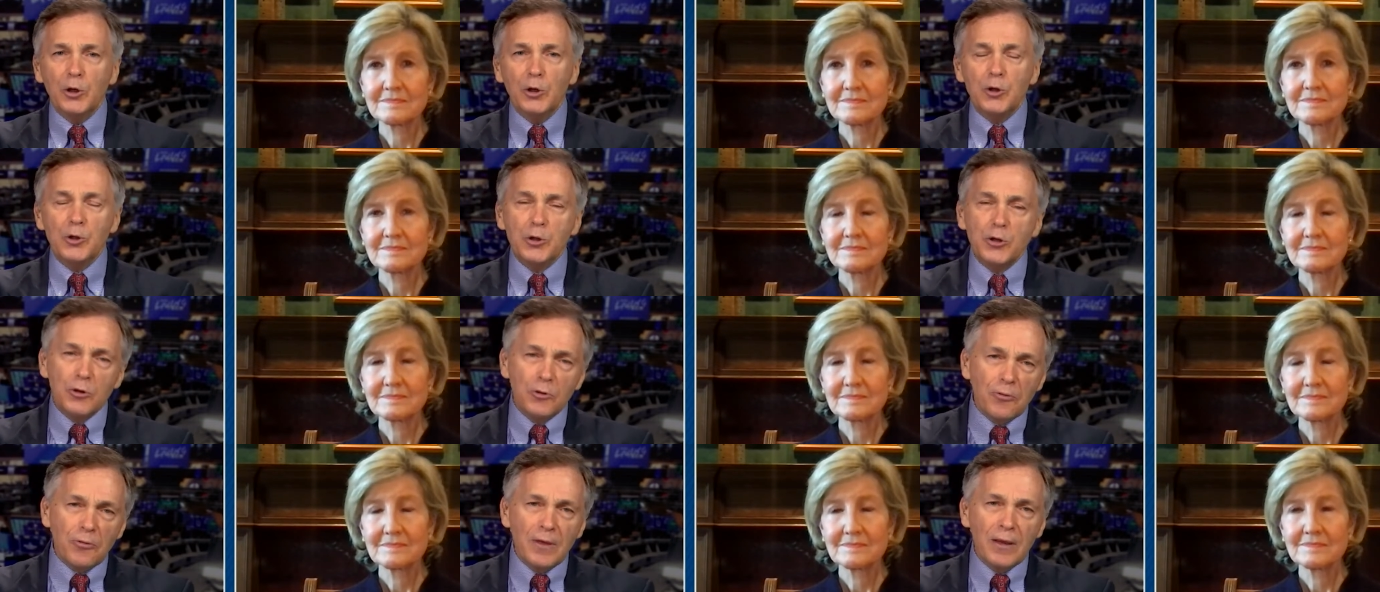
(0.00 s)
Speaker 1: Do
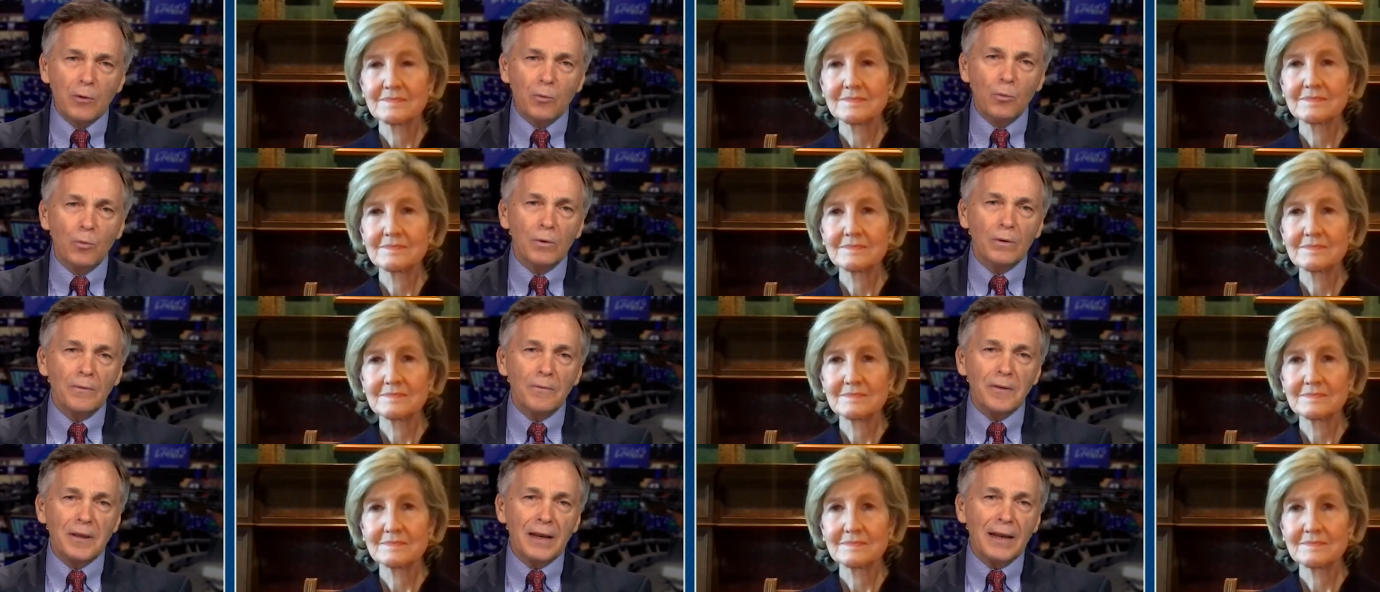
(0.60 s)
you think
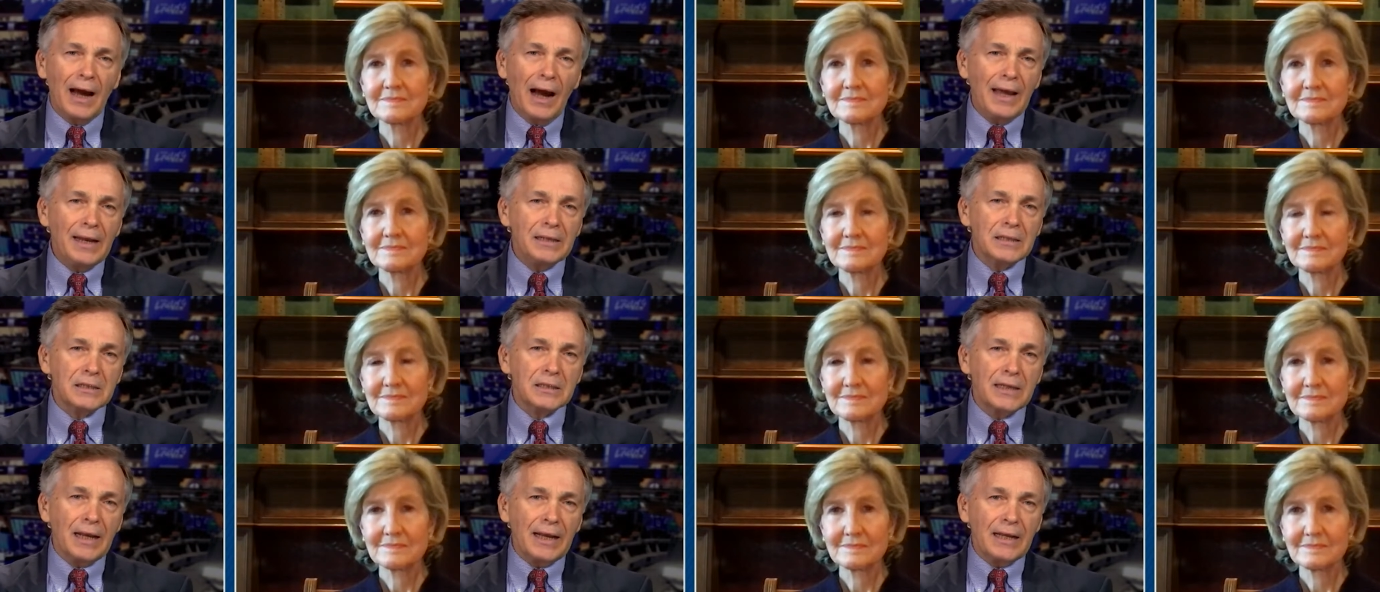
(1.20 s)
the
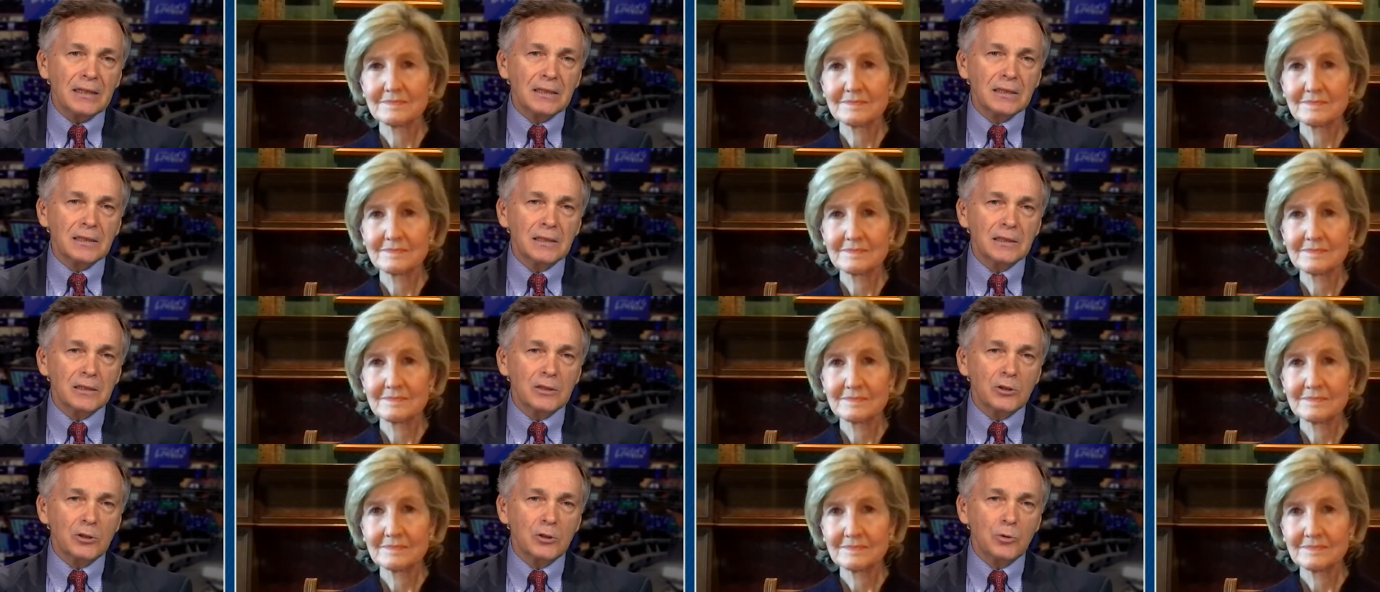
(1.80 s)
United States,
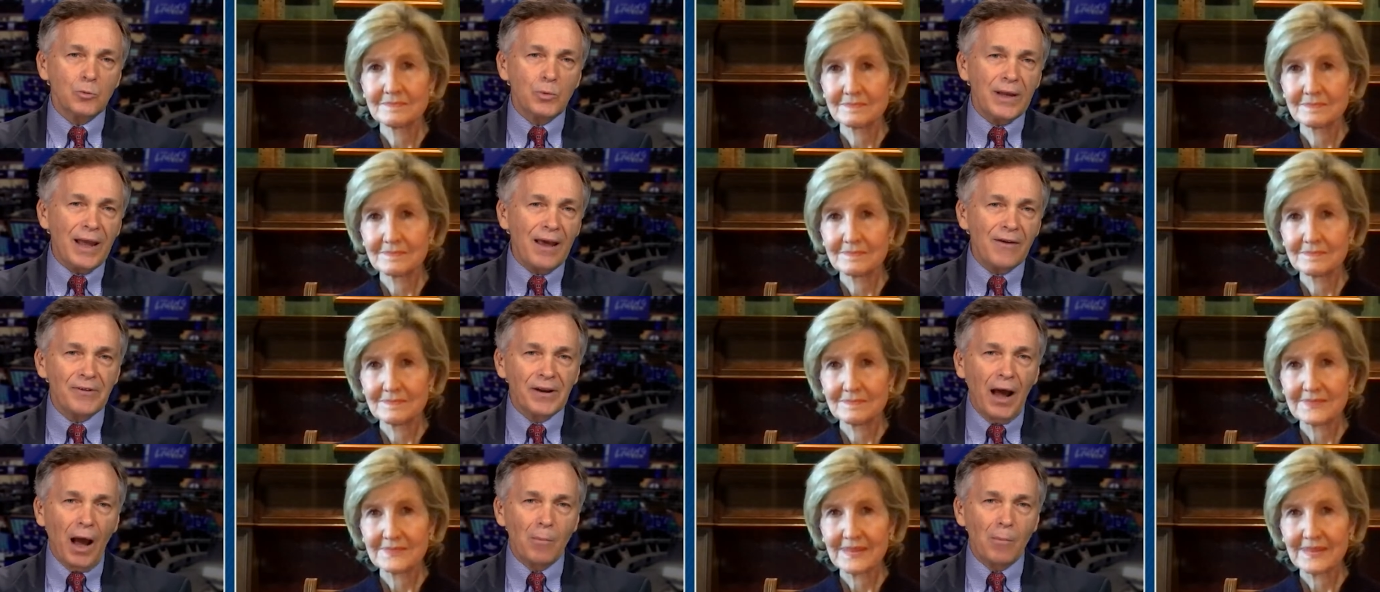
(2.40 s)
does, do we have an